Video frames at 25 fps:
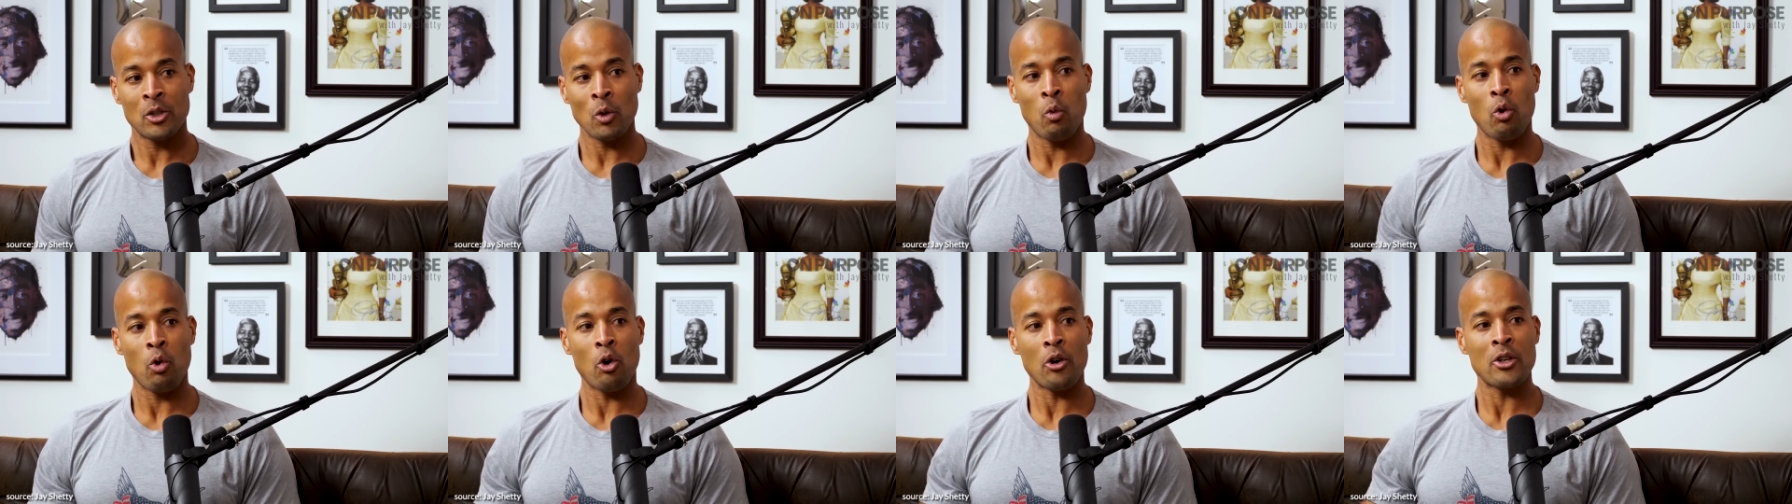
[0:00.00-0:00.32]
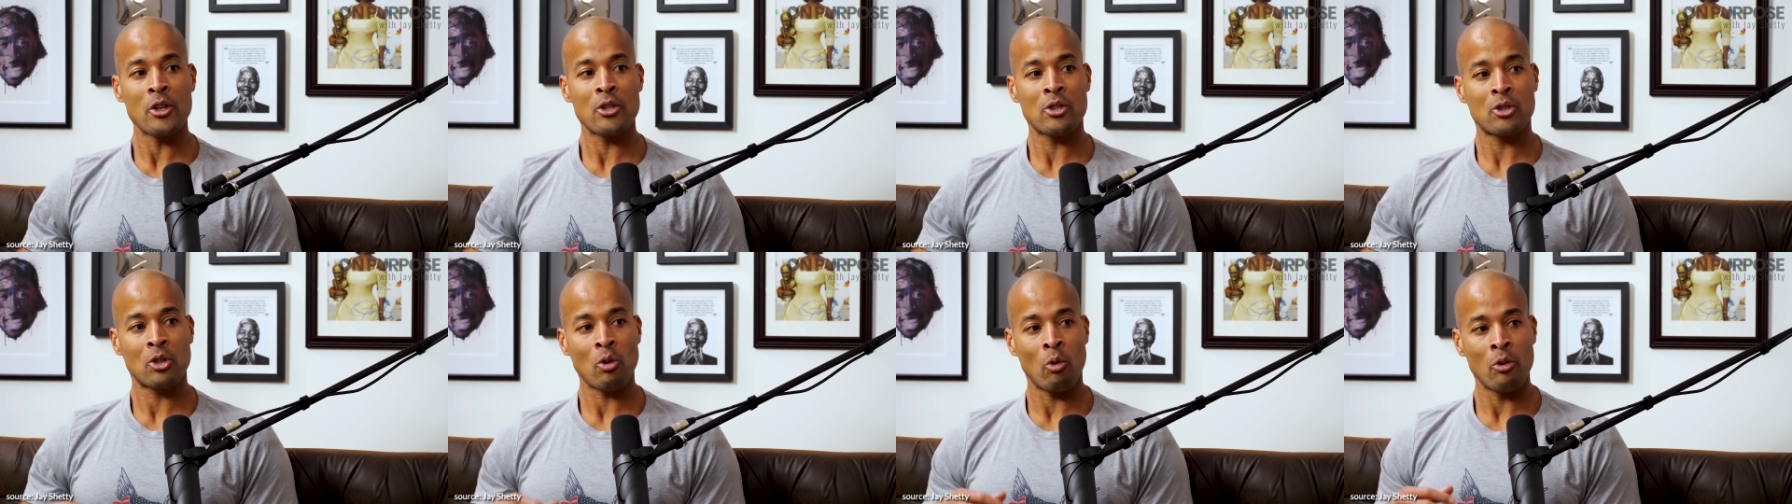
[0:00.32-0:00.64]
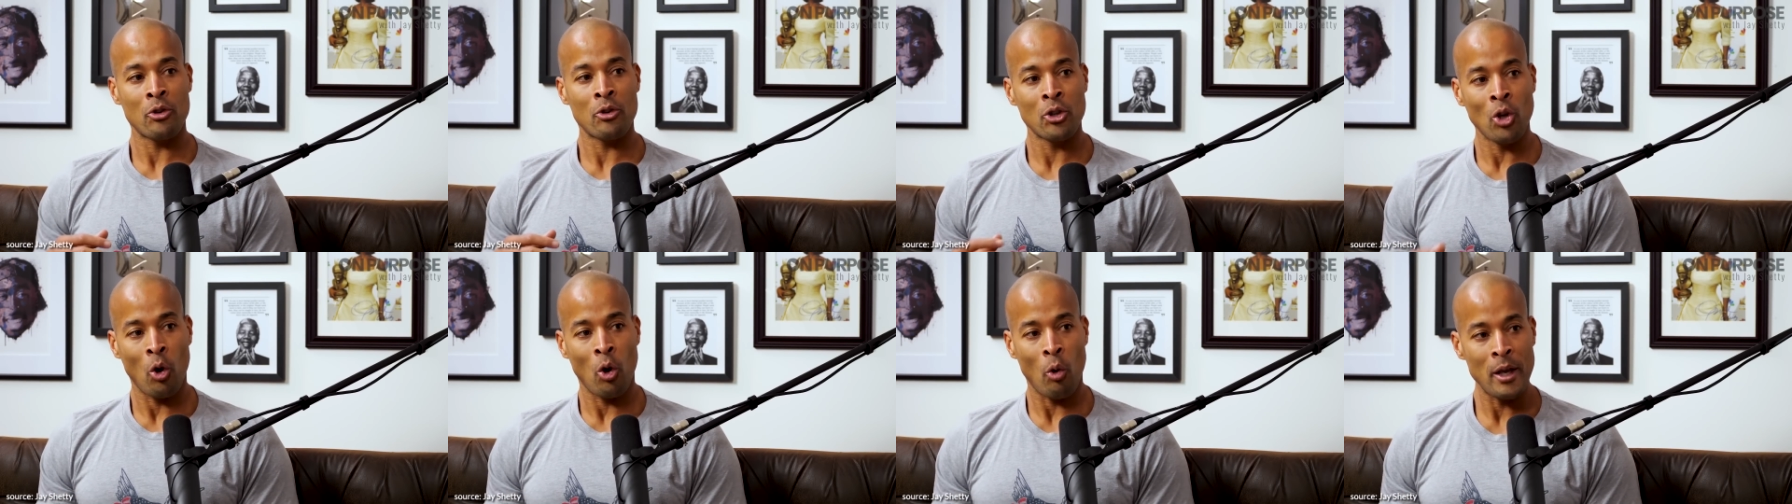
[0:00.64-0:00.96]
the world is
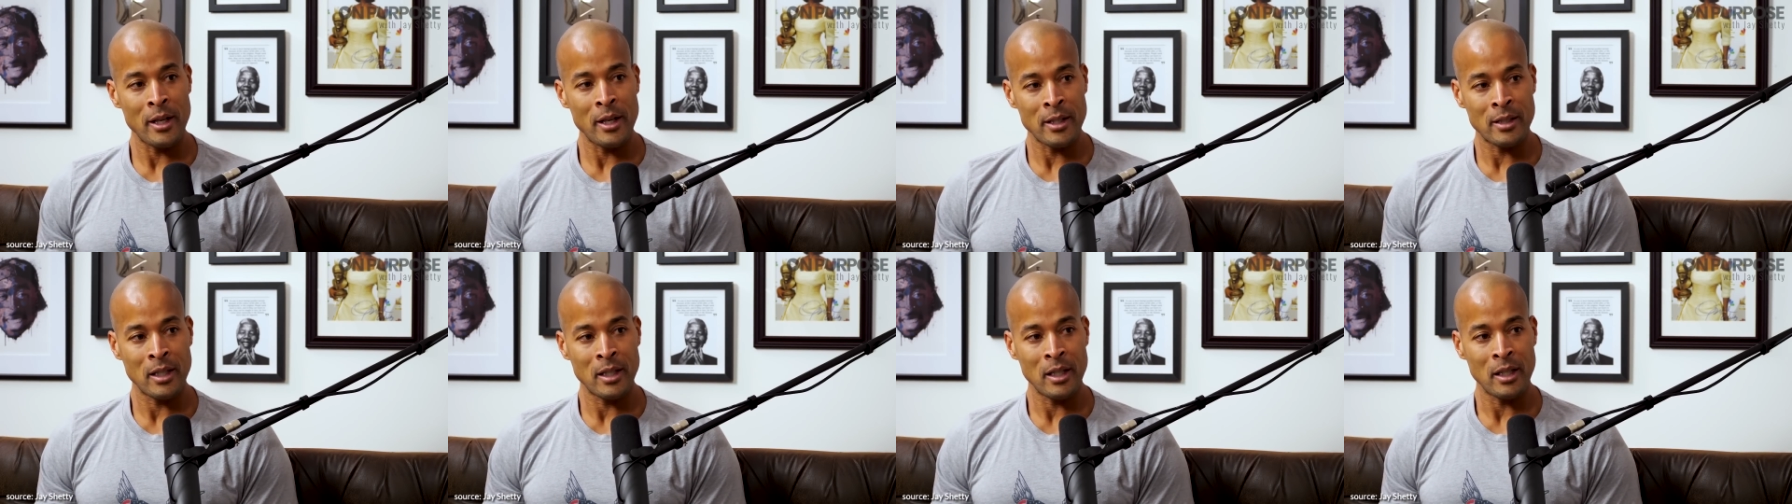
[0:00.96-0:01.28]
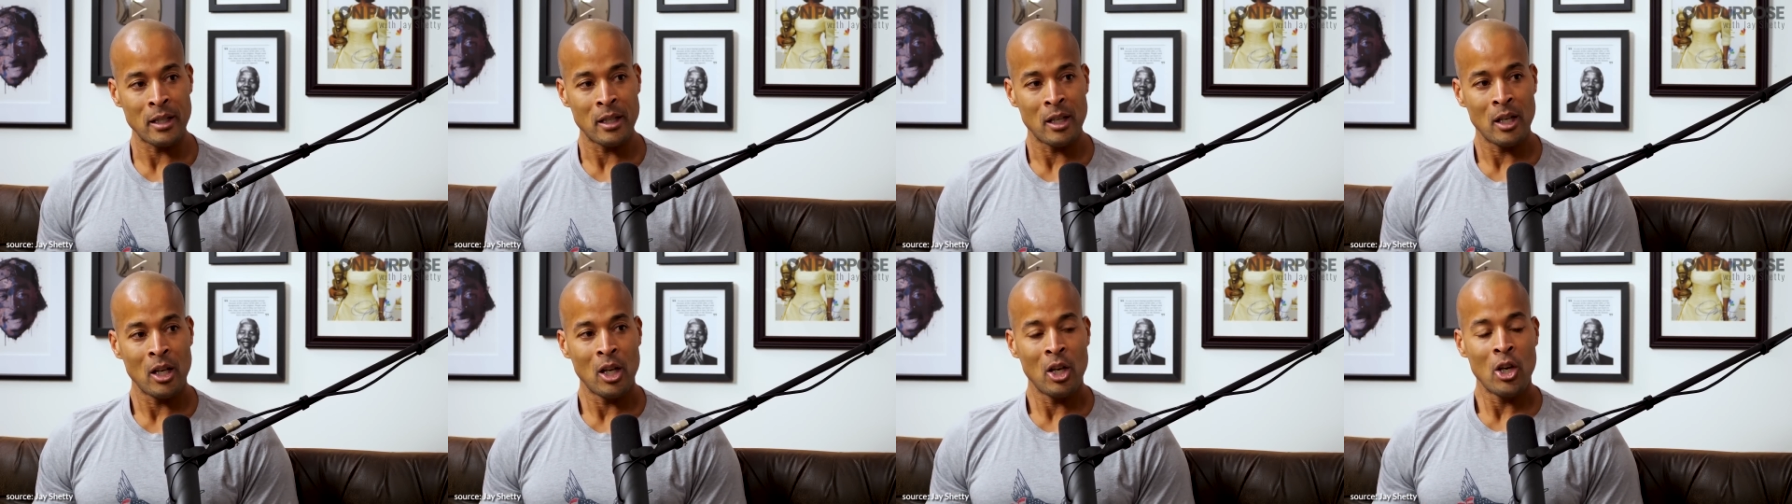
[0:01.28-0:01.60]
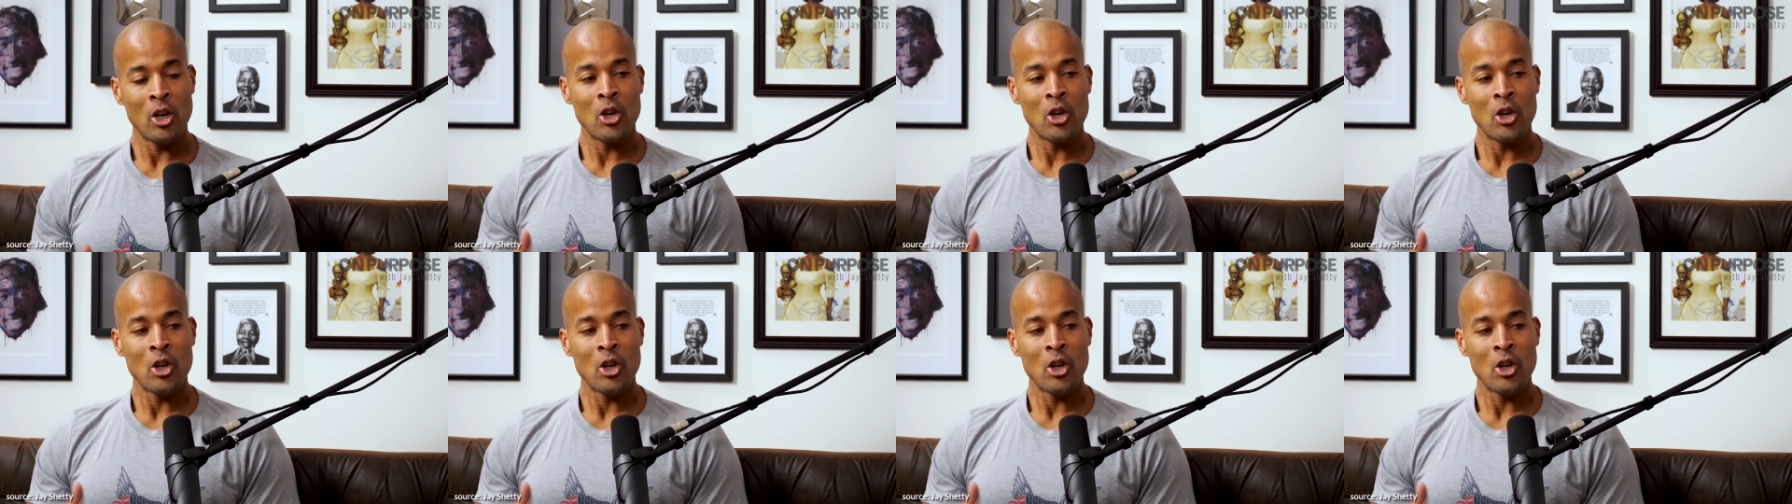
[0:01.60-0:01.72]
so noisy.